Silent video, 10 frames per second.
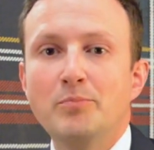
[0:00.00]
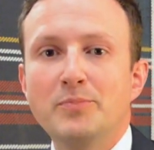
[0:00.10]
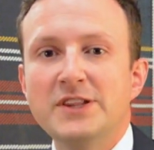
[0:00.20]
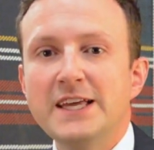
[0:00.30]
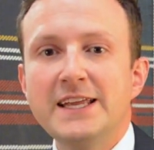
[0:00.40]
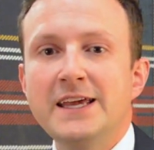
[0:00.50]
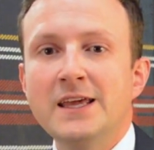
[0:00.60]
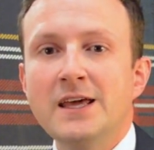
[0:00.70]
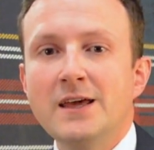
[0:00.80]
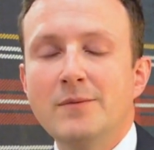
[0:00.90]

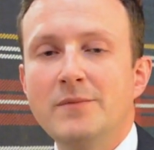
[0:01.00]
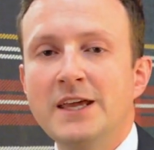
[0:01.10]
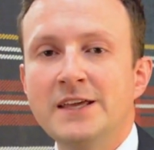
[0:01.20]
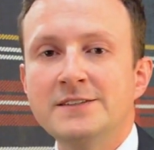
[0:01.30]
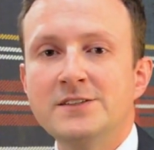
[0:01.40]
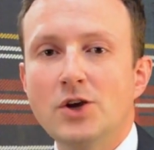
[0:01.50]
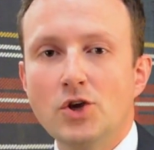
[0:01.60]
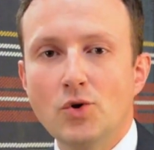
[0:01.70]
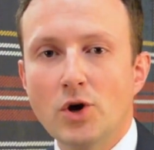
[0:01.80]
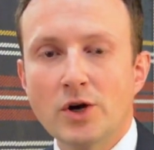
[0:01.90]
Pleading means
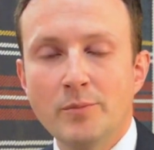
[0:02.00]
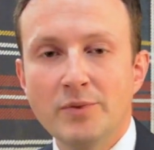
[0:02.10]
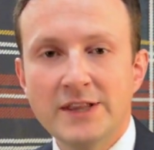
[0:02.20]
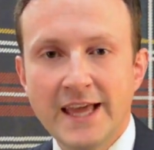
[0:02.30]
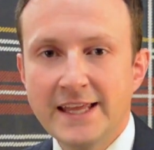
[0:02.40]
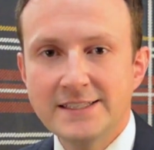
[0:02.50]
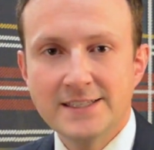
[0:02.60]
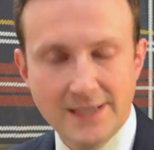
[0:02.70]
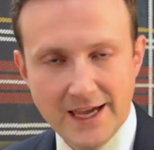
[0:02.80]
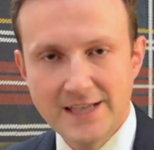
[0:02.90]
your complaint
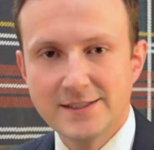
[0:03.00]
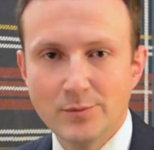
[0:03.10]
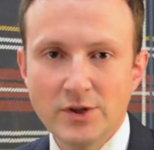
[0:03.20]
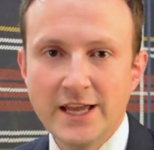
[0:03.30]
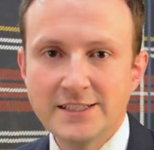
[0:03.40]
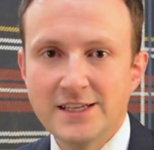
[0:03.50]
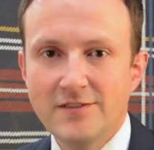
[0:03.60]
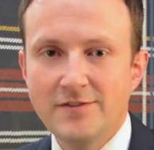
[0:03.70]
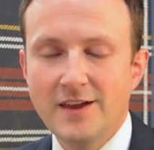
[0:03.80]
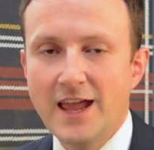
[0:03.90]
as the
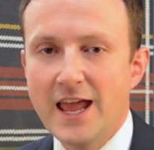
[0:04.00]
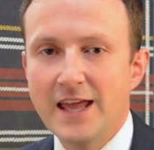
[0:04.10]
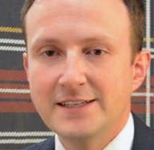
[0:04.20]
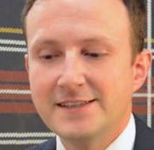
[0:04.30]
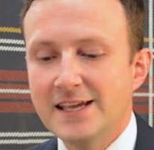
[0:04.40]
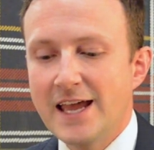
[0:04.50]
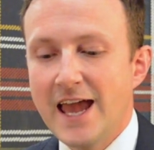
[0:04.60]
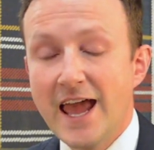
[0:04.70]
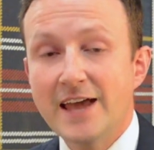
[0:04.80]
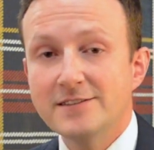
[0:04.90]
plaintiff and the
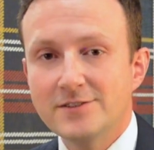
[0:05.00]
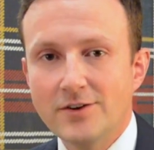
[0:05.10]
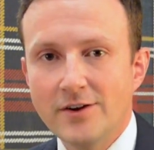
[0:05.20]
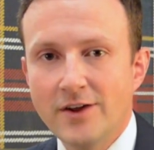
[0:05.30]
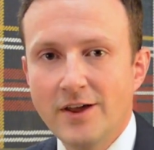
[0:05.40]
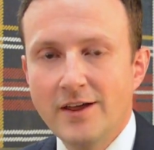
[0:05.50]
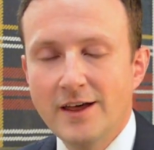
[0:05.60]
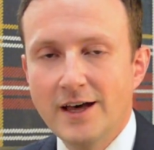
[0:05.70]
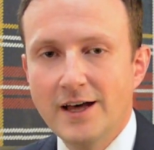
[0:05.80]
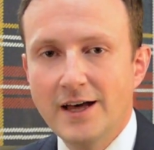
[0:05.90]
answer
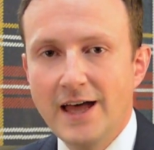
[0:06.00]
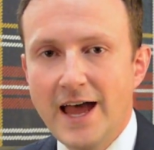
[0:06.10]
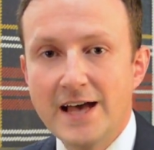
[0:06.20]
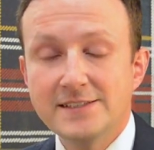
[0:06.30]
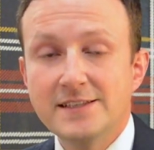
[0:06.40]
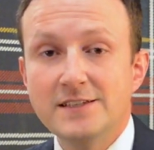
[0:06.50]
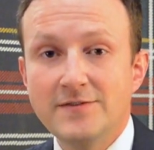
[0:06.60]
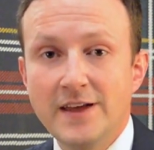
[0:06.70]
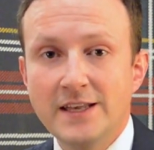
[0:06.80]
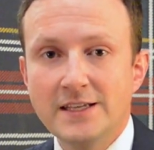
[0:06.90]
uh, as the
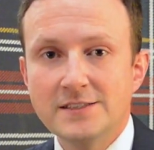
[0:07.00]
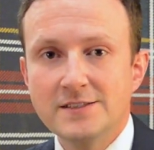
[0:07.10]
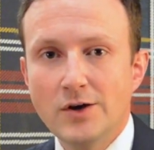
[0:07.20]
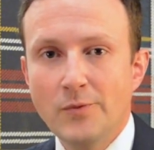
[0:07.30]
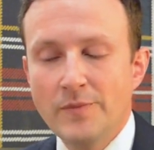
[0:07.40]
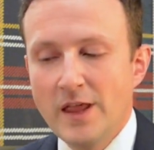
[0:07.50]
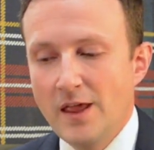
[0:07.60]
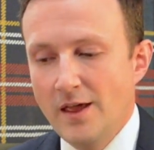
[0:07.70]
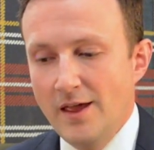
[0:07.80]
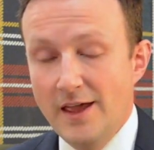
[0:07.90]
defendant. So
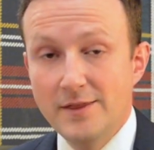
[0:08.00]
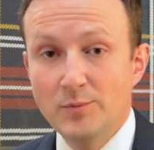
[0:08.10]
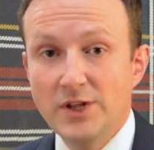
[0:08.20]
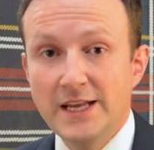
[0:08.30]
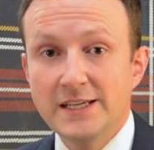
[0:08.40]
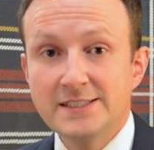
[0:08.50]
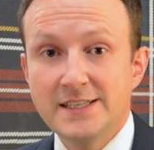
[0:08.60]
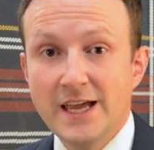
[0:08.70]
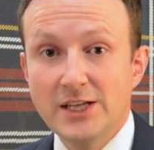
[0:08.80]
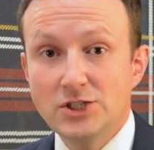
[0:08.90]
in the pleading
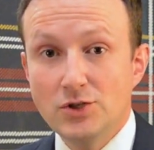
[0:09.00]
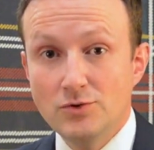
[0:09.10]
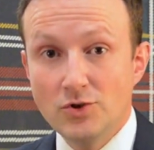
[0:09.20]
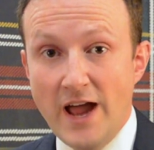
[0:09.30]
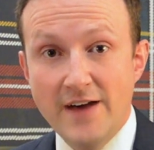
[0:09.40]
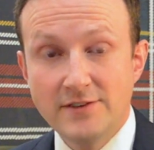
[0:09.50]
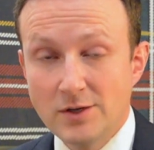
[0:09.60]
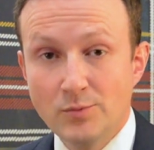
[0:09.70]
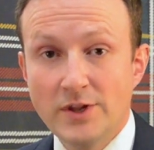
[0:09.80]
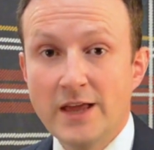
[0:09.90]
stage, you draft a
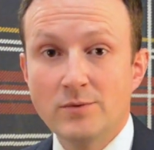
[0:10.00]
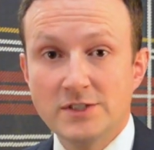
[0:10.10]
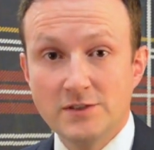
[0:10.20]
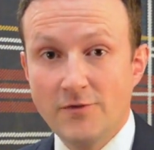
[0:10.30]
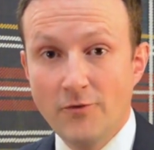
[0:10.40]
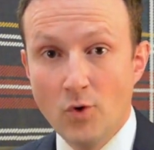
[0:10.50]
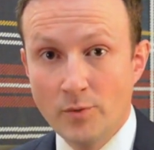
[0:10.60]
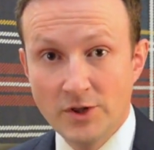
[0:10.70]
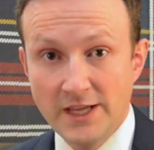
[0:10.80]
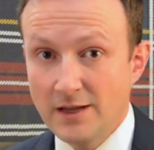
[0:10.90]
complaint, which is a
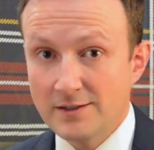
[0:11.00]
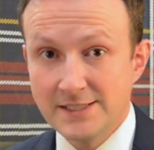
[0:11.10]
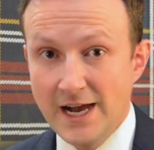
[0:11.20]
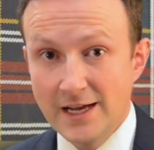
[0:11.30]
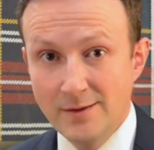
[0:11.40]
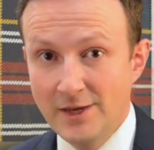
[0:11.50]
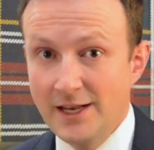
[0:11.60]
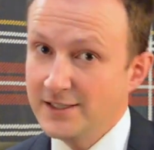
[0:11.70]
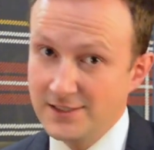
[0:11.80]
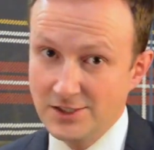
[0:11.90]
formal legal document.
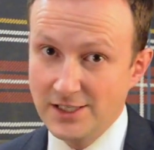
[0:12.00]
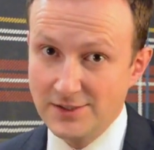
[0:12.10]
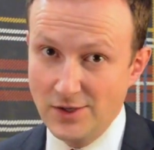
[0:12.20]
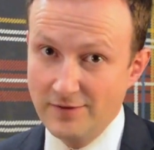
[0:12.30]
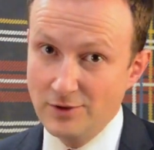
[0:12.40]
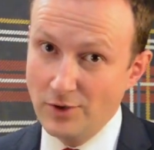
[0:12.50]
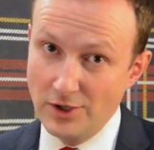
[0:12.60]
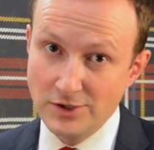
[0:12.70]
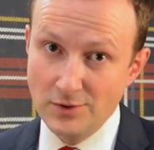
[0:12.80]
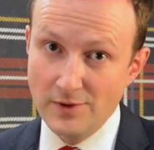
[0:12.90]
I suggest you have a
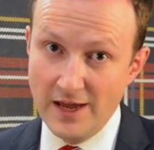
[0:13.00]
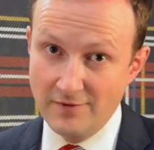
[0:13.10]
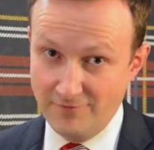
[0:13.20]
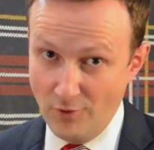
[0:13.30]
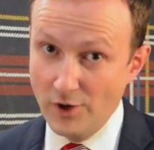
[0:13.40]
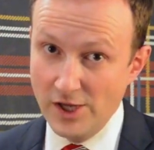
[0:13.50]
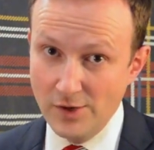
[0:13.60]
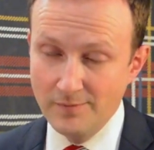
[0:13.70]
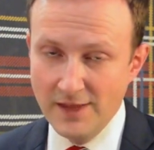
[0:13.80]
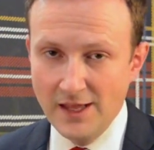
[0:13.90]
lawyer do that for you.